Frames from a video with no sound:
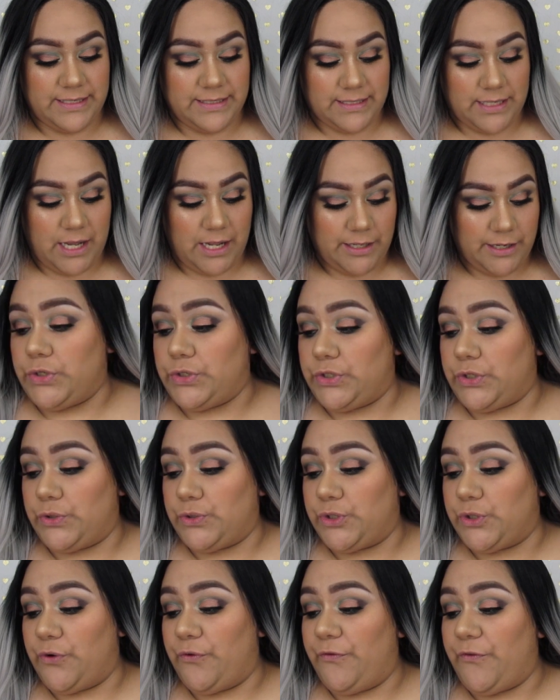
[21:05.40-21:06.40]
this color.
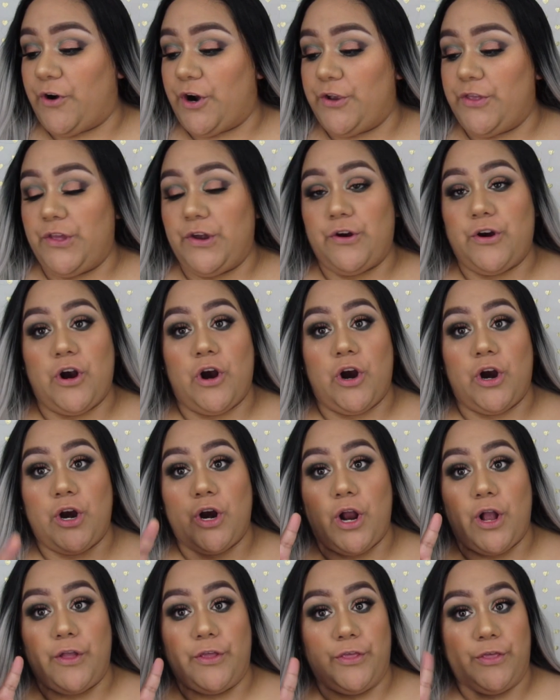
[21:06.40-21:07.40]
So far there
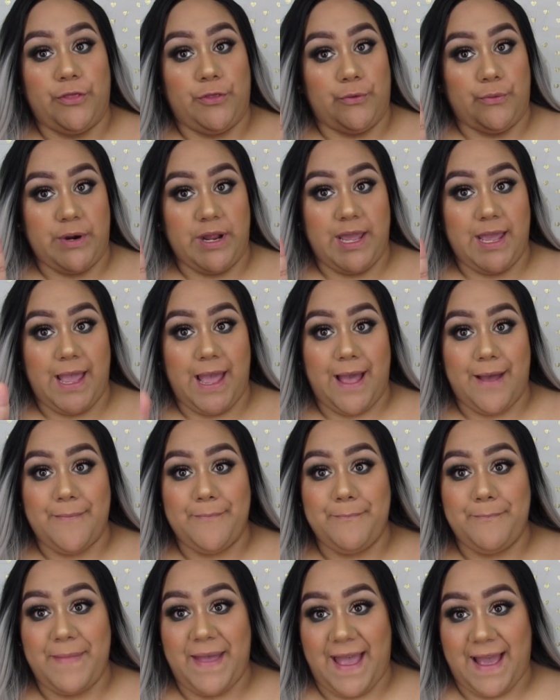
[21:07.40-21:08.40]
are 3
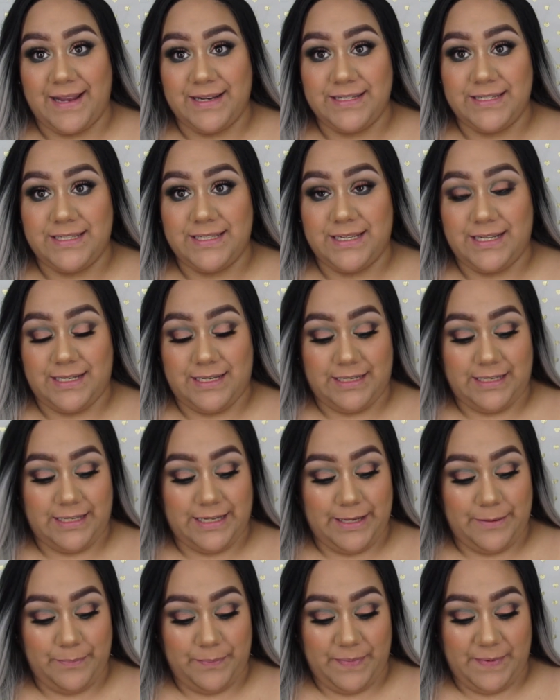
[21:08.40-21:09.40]
matte
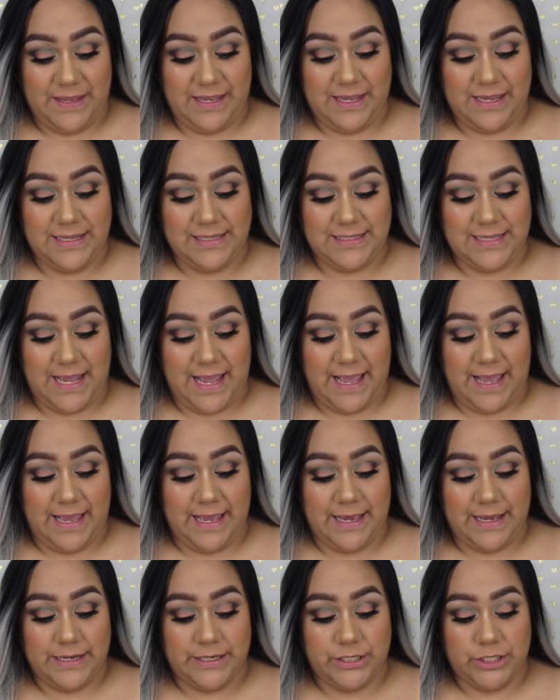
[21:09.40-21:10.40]
lippies
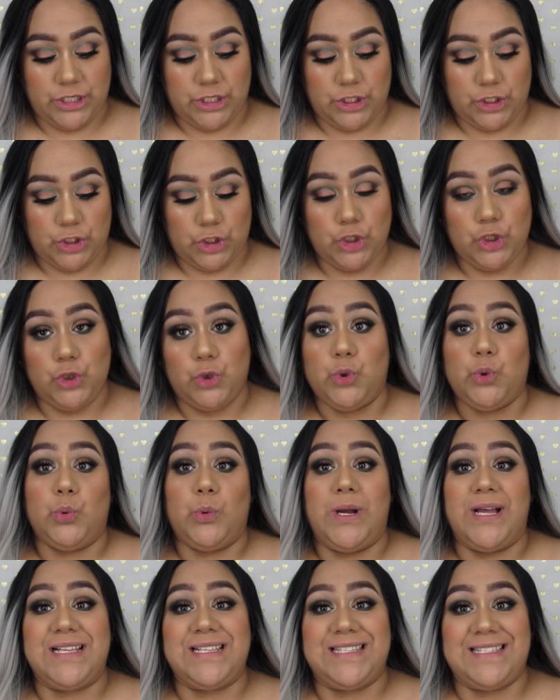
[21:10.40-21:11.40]
and
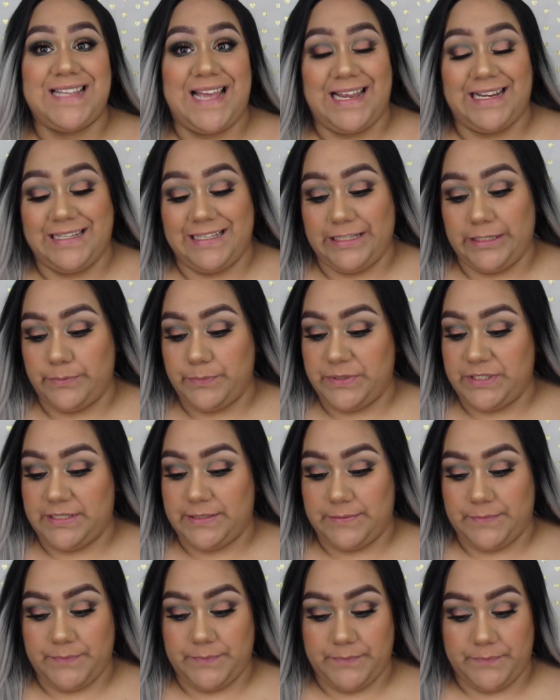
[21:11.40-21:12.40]
2 satin
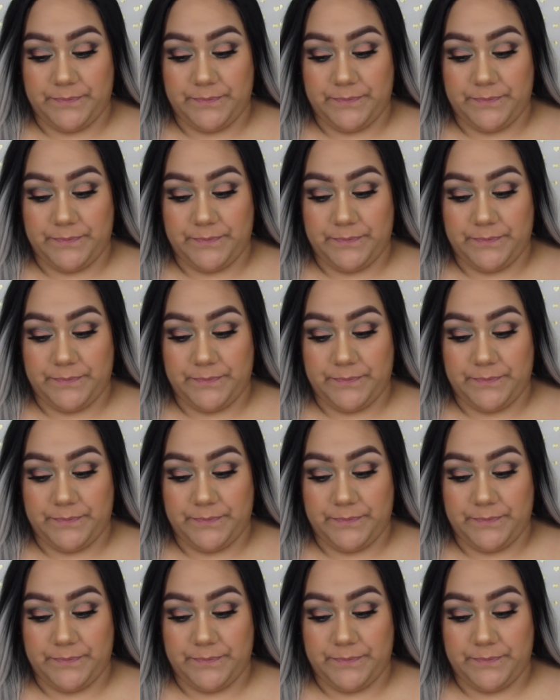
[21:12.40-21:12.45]
lips.